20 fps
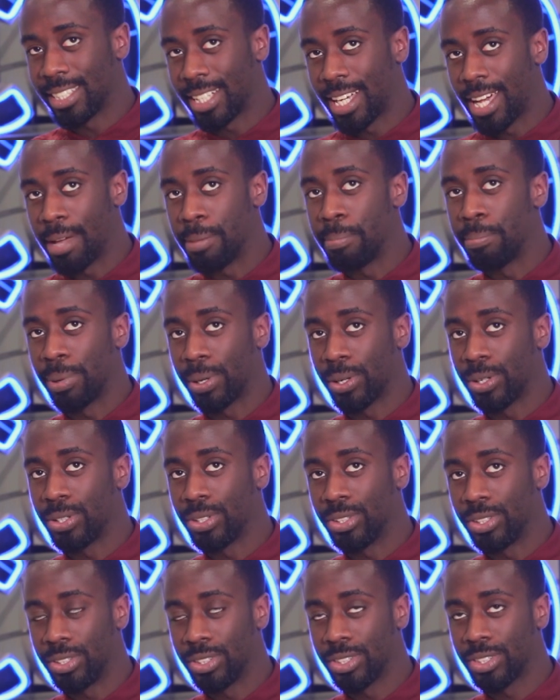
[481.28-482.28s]
that time
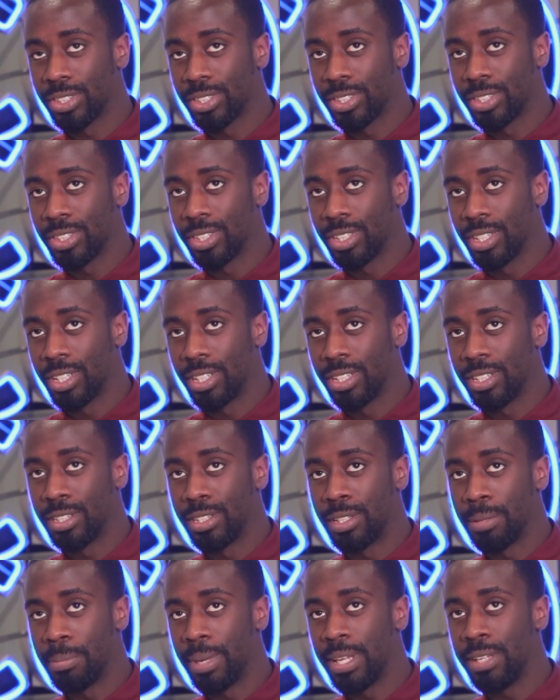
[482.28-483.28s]
because
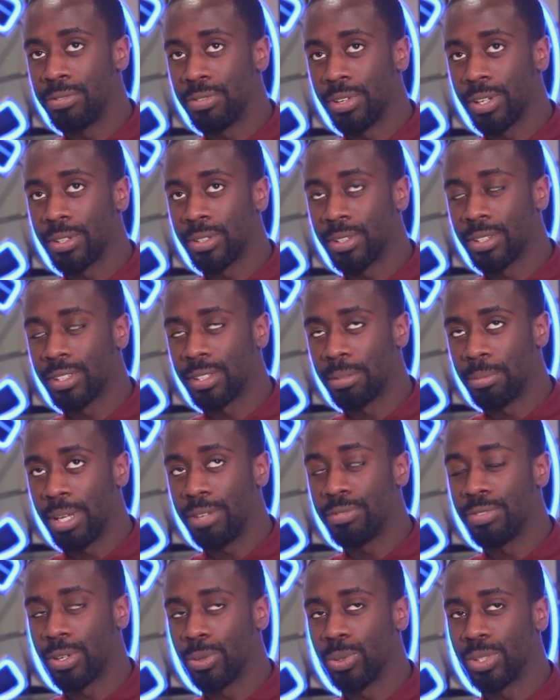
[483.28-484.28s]
the main
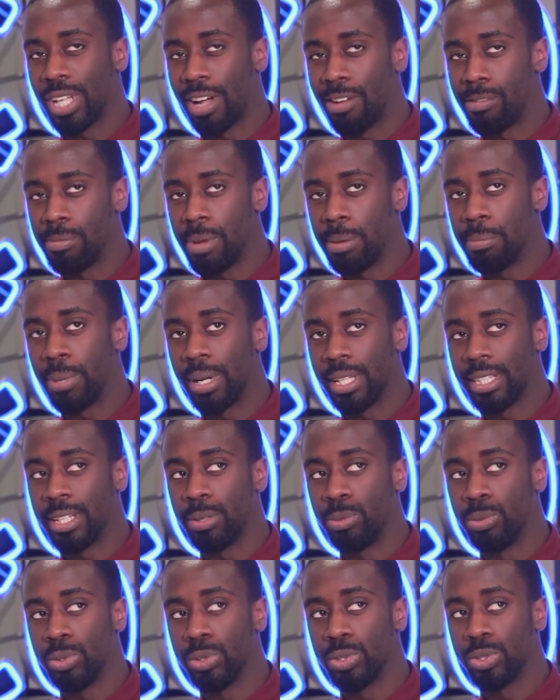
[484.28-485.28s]
thing was I remember
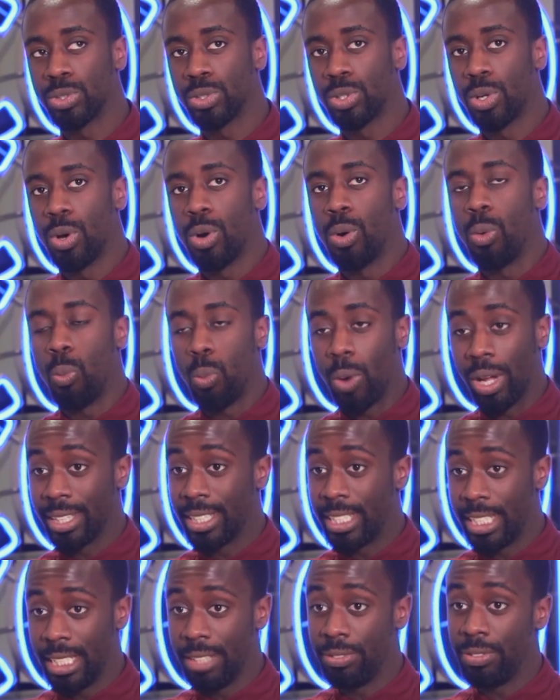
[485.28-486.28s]
there was
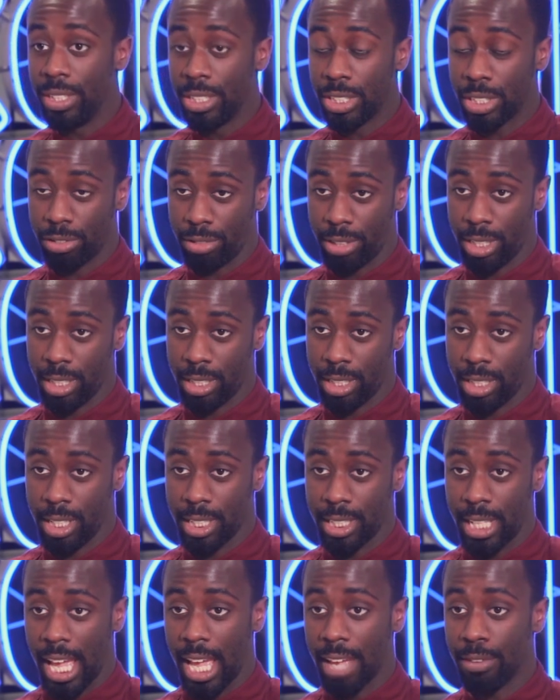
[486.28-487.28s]
one TV
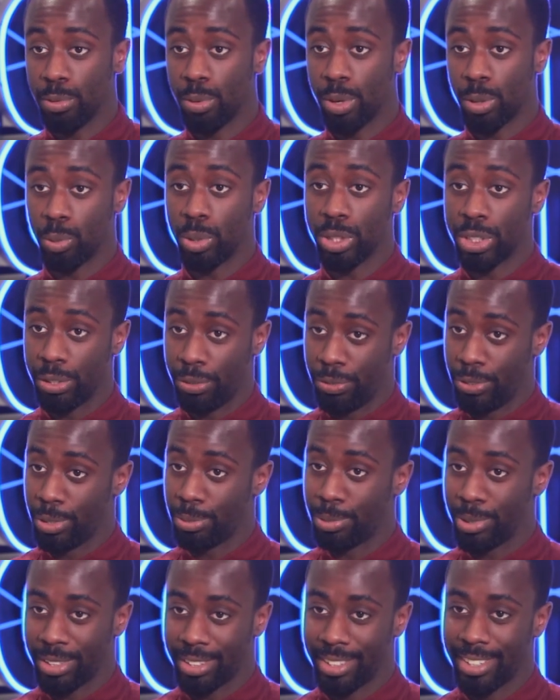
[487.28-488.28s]
screen that everyone watched the
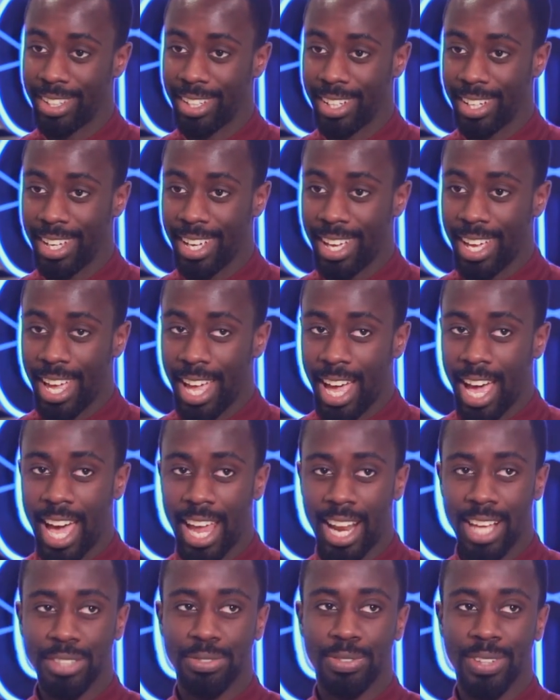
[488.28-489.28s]
film on.
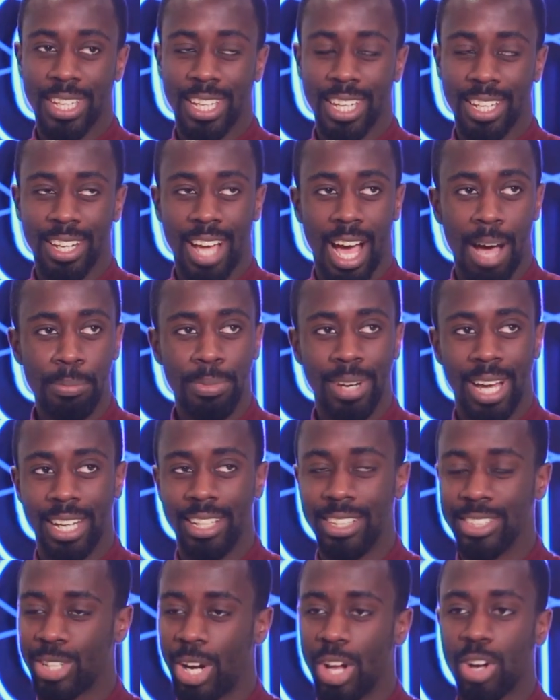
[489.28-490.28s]
And I was thinking, I'm
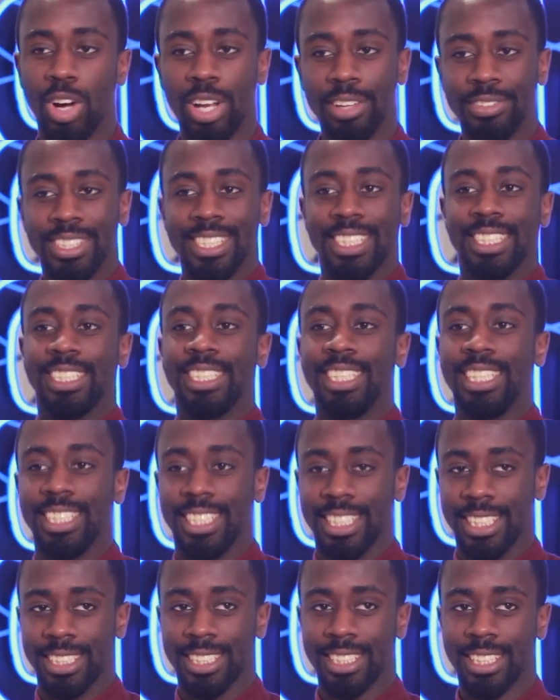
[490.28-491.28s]
9 years old, I can't even see
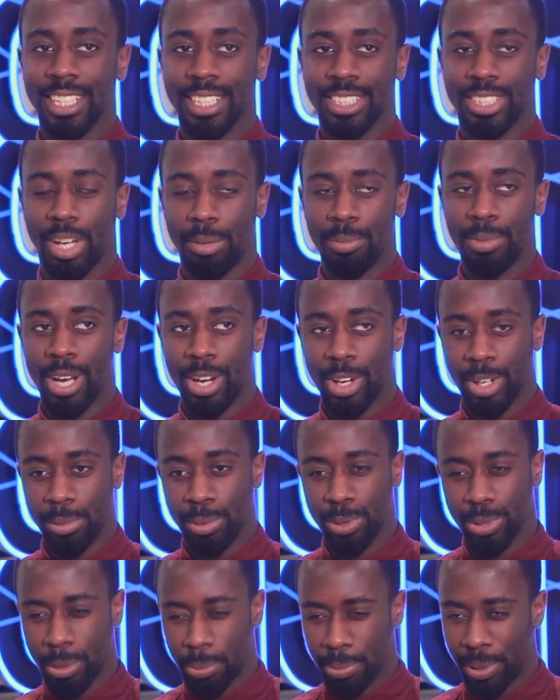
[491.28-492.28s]
this, so I'm now going to
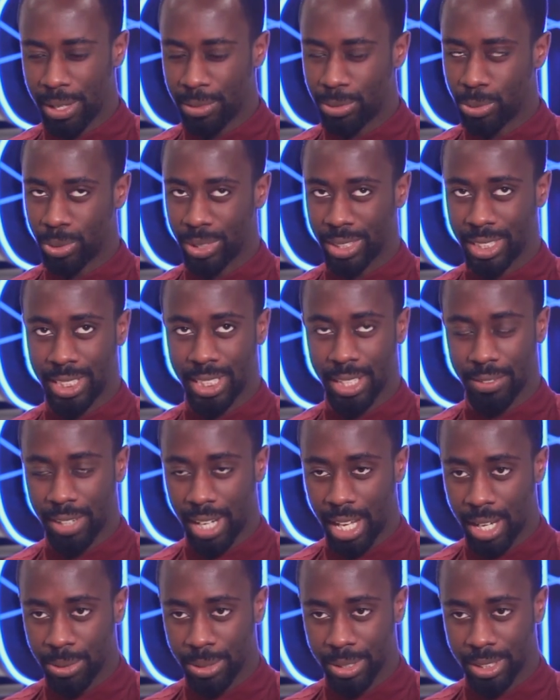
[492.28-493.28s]
be on a plane for what,
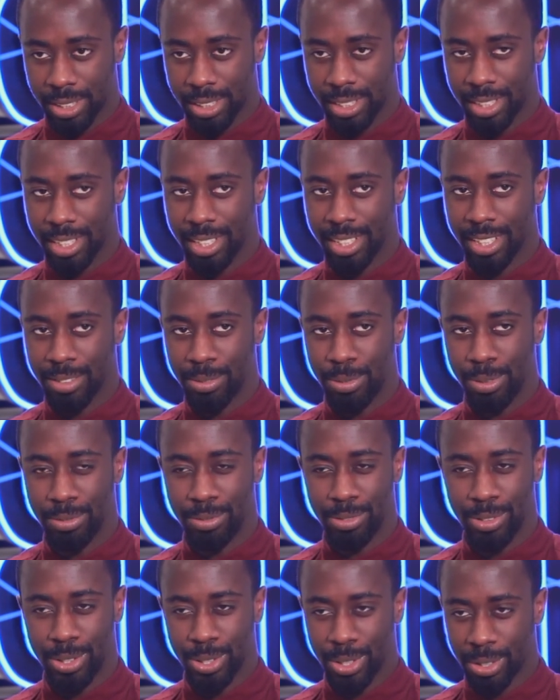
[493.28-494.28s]
7 hours
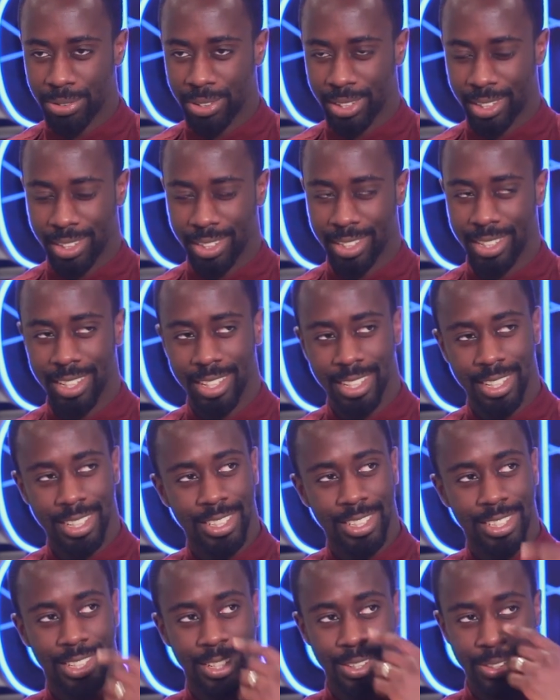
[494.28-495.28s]
with nothing.
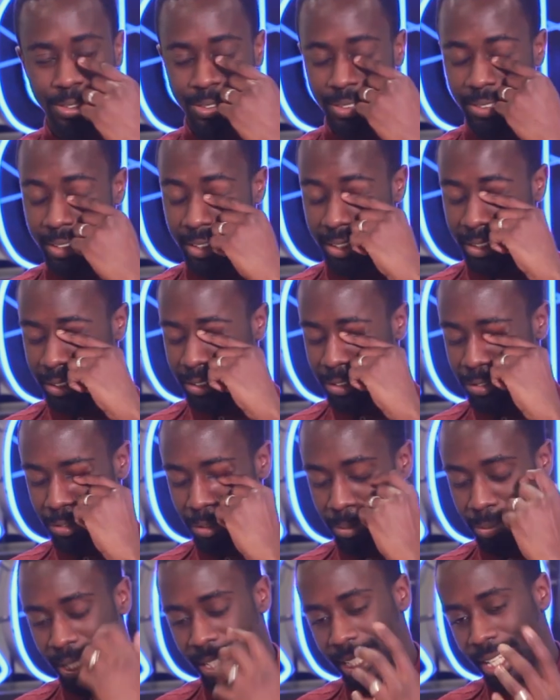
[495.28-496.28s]
So
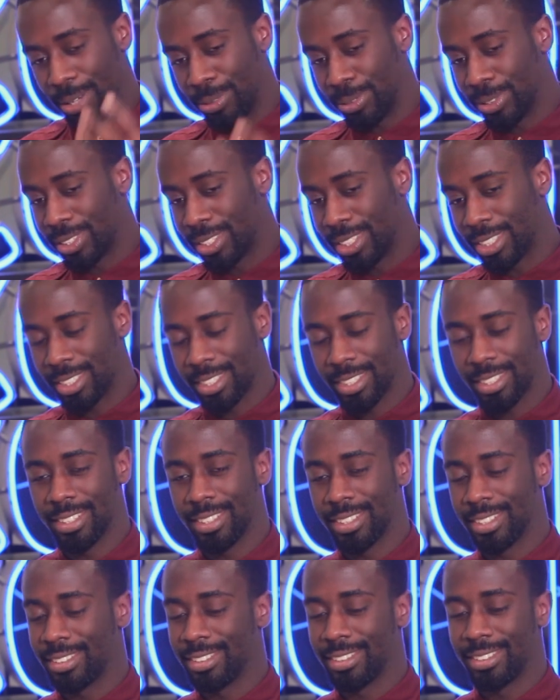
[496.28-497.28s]
for me, that was just,
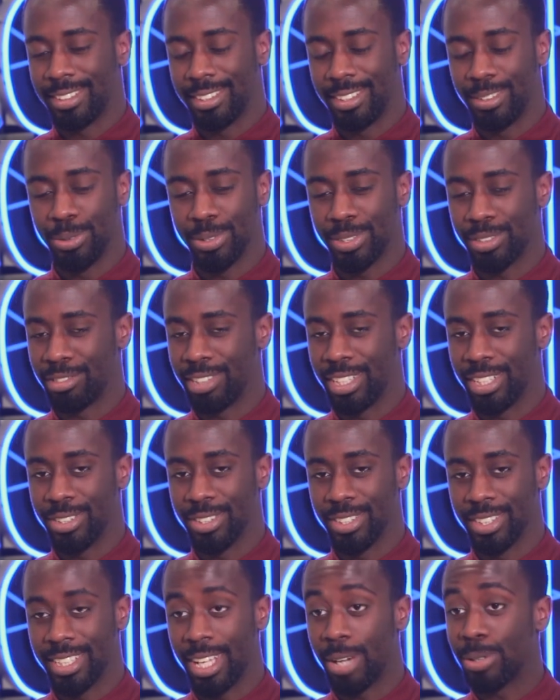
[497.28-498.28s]
it wasn't really
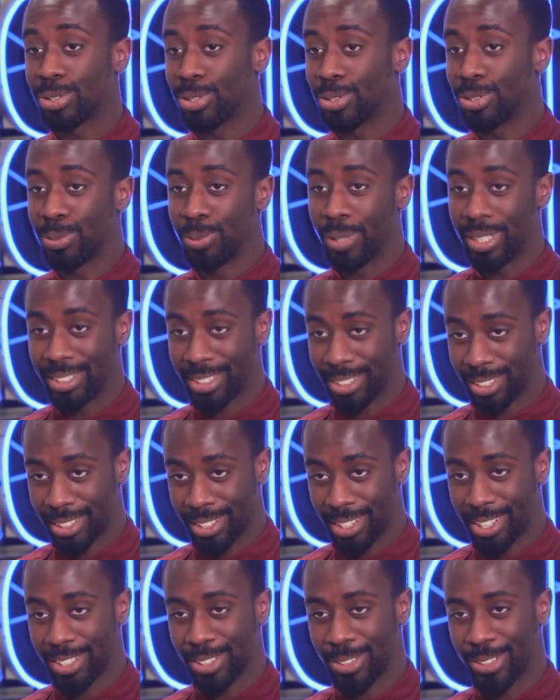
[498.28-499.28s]
good. That was a good way to
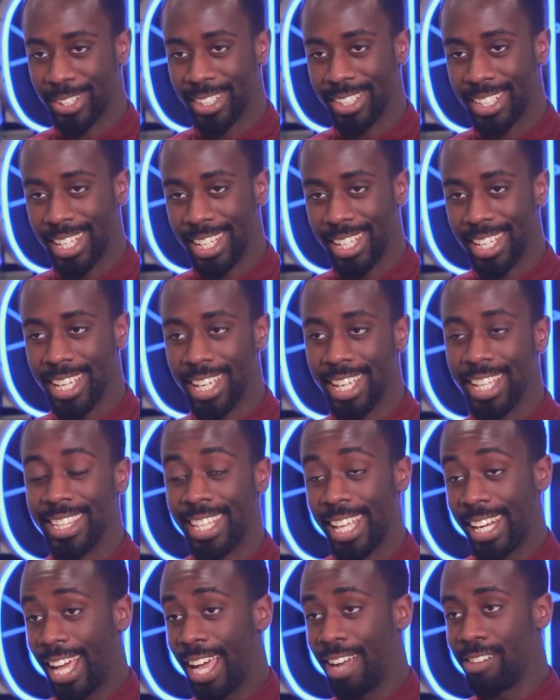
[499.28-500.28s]
start the holiday.
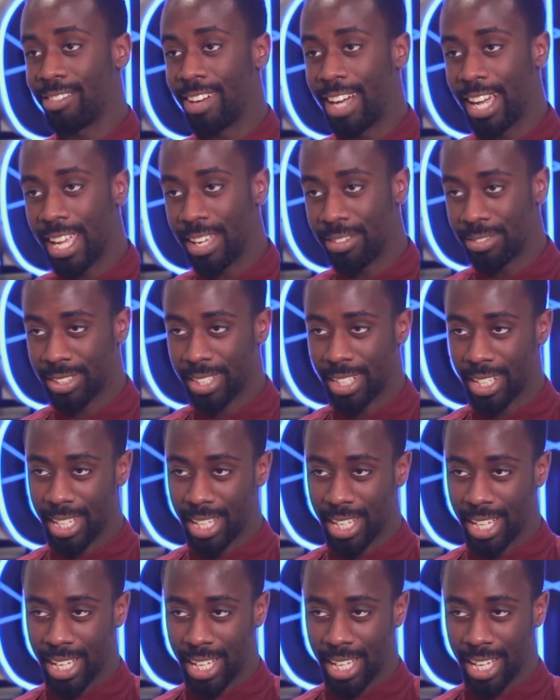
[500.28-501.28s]
Then I arrived
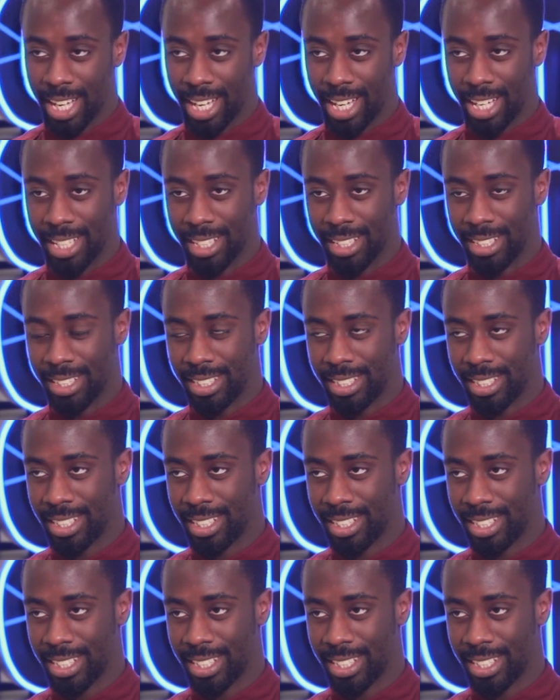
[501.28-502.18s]
and.